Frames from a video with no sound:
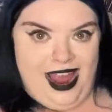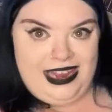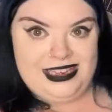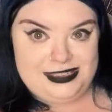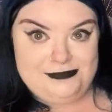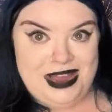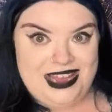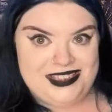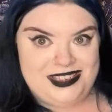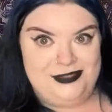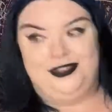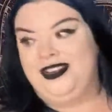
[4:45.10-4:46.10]
it's
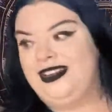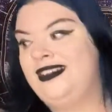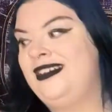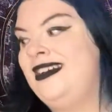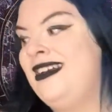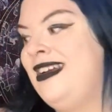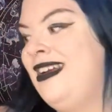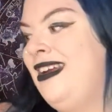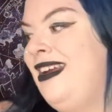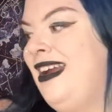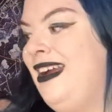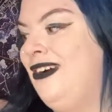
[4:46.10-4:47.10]
massive.
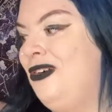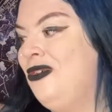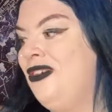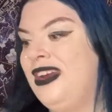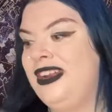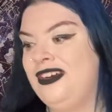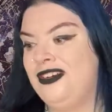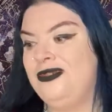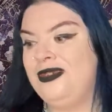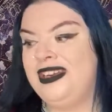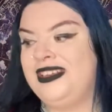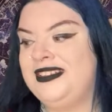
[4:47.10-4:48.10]
All I
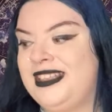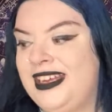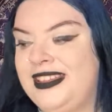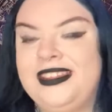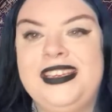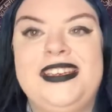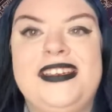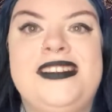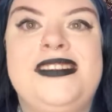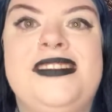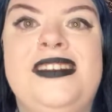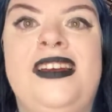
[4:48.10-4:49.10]
know is that
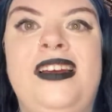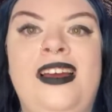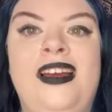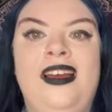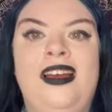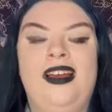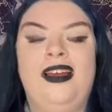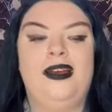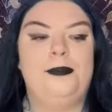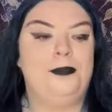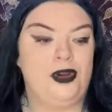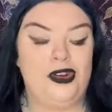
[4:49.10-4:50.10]
this
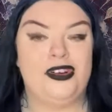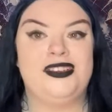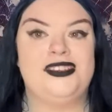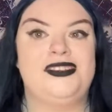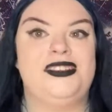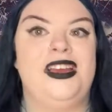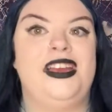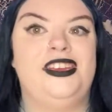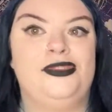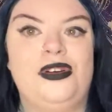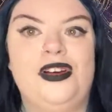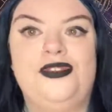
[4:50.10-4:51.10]
box
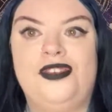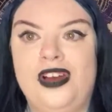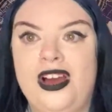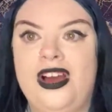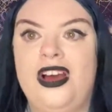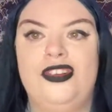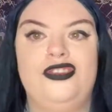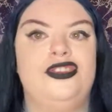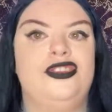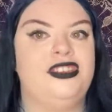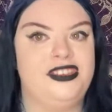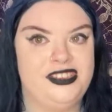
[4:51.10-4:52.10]
is worth
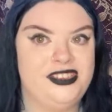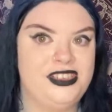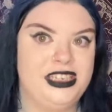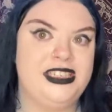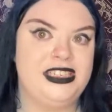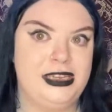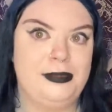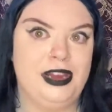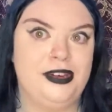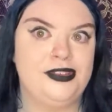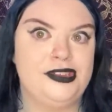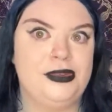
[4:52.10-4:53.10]

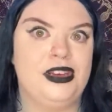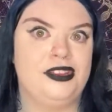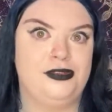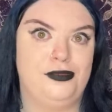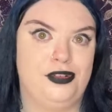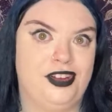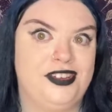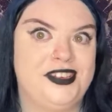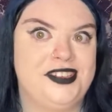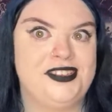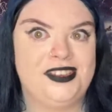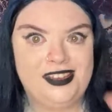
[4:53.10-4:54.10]
£160 worth of
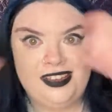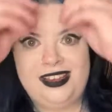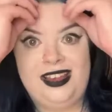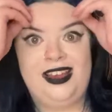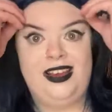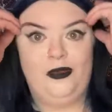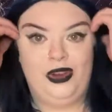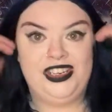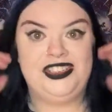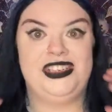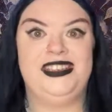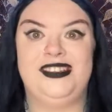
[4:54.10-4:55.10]
products,
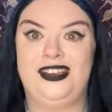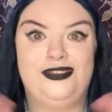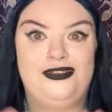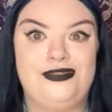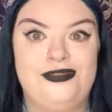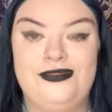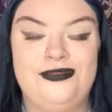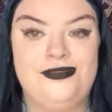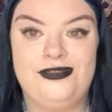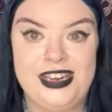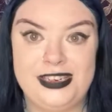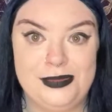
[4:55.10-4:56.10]
which is
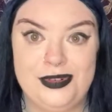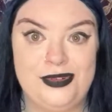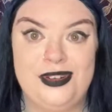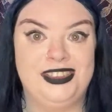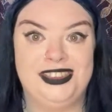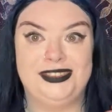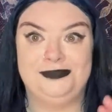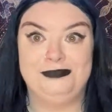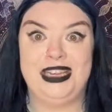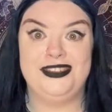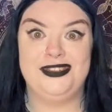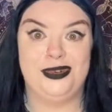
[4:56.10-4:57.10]
incredible and
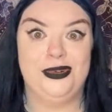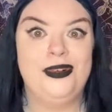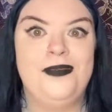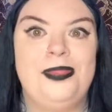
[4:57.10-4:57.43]
mental.